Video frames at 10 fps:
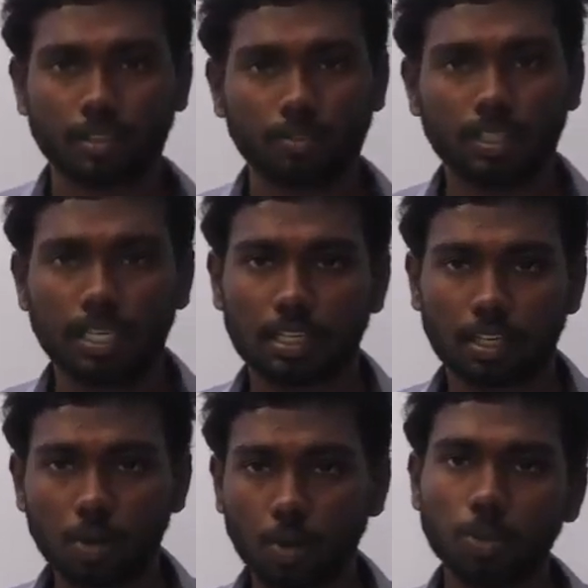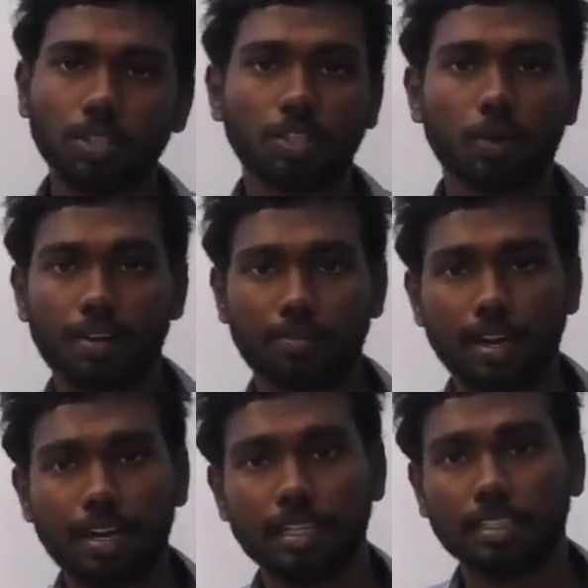With that clues you can find
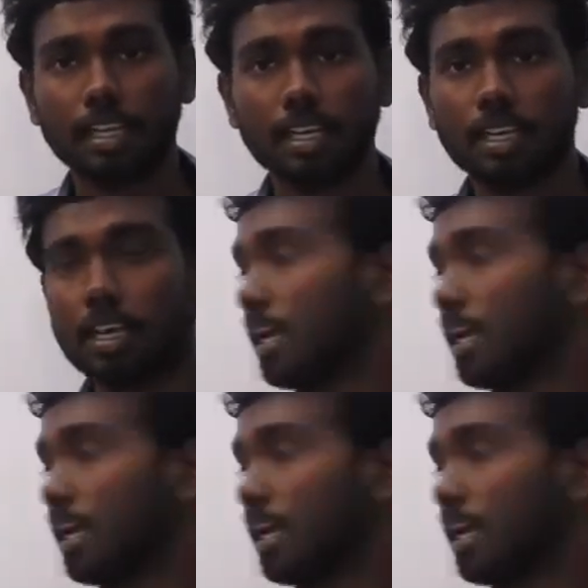it easily.